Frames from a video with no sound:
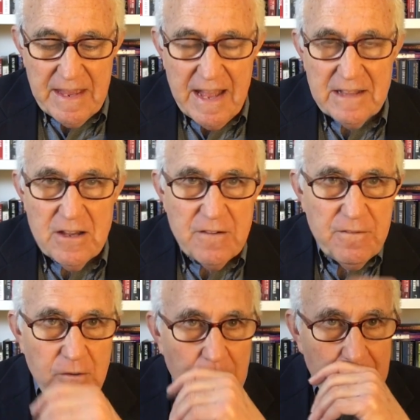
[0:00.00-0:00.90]
and
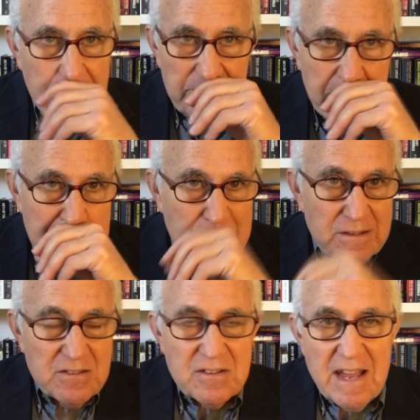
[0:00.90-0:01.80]
therefore must
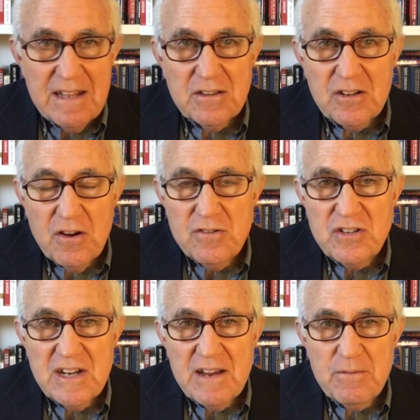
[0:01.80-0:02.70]
instead
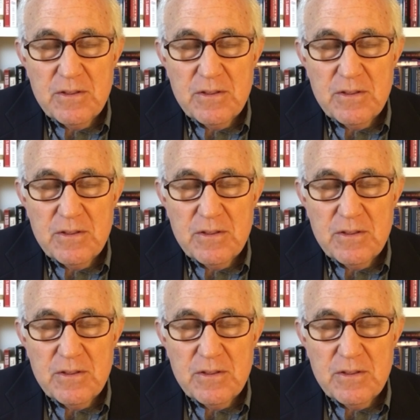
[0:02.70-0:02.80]
negotiate